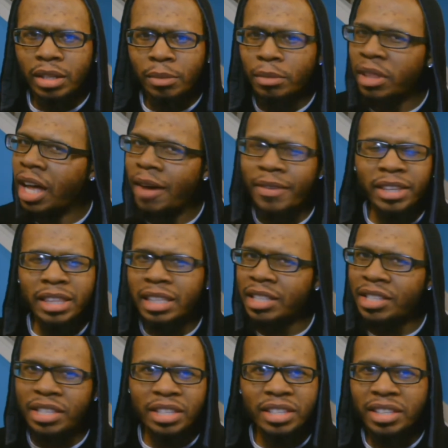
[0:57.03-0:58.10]
I'm loving
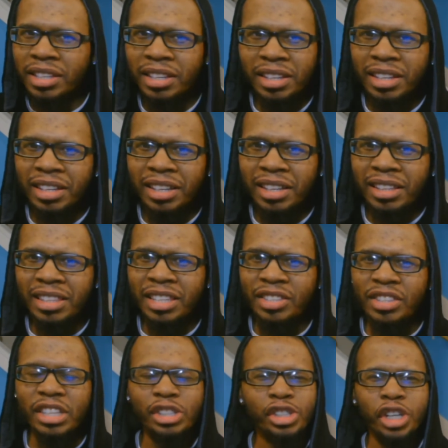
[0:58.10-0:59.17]
this
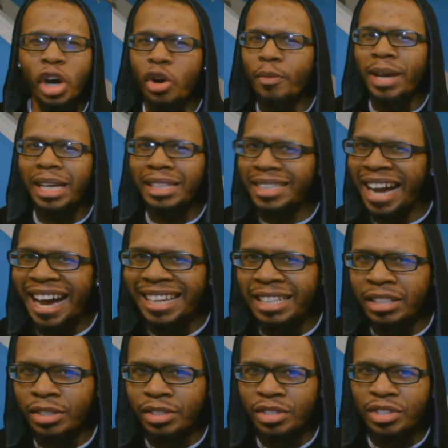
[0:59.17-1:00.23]
show, man.
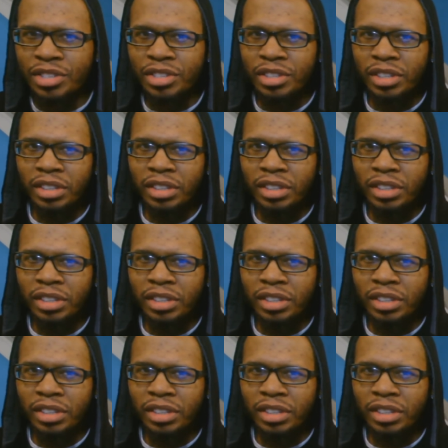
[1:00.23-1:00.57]
Titans.